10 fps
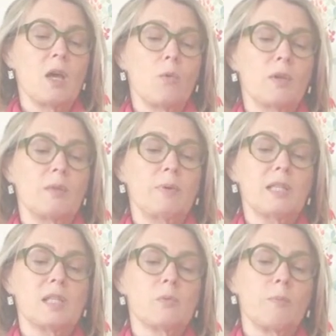When the
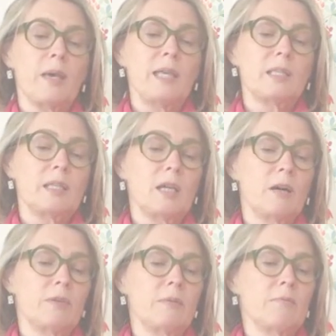pieces were baked in the
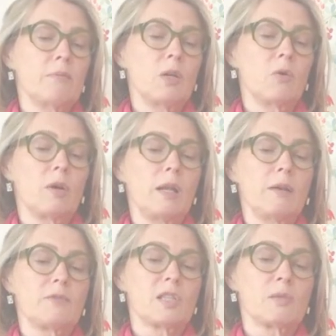oven, Laura
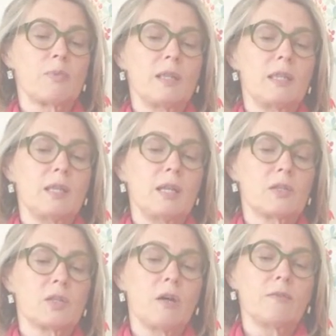loved to spread the
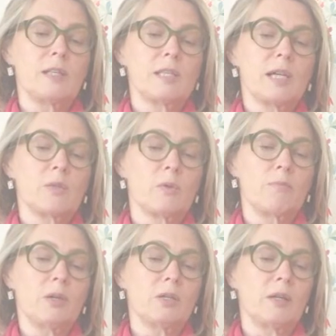soft insides with
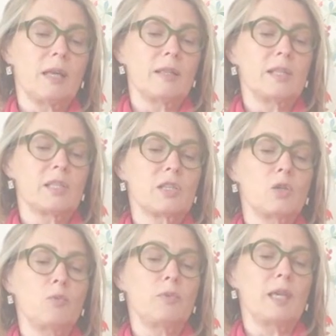butter and then
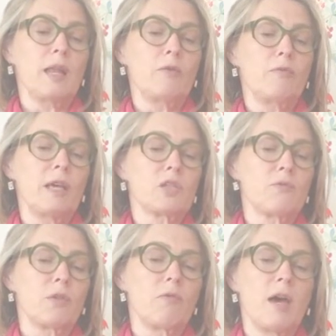scoop the yellow flesh
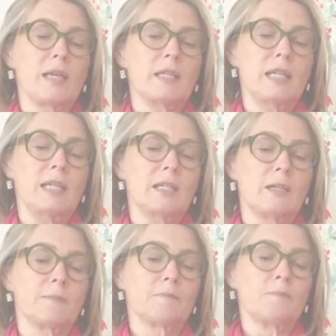from the rind and eat it.
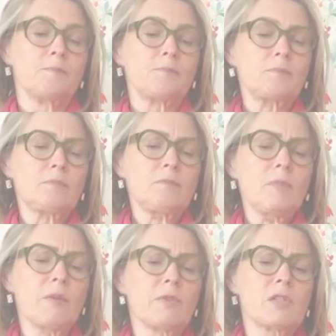
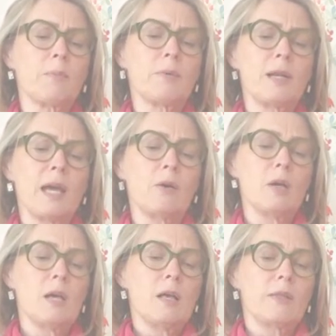For supper now,
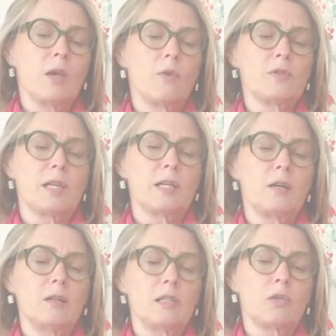they often had
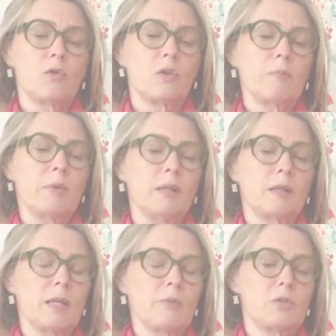hulled corn and
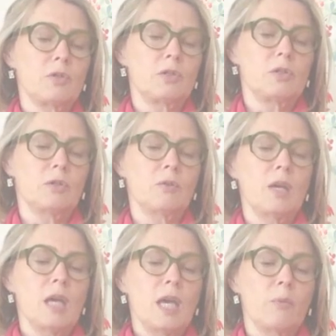milk. That was good too.
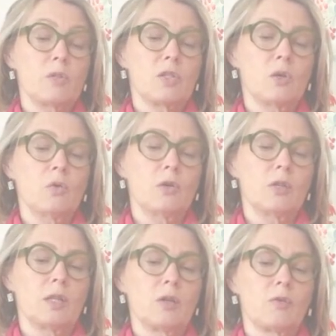It was so
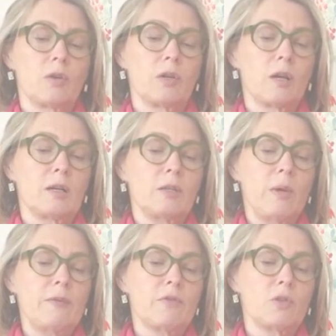good that Laura could hardly
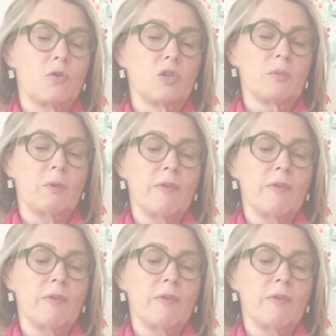wait for the corn to be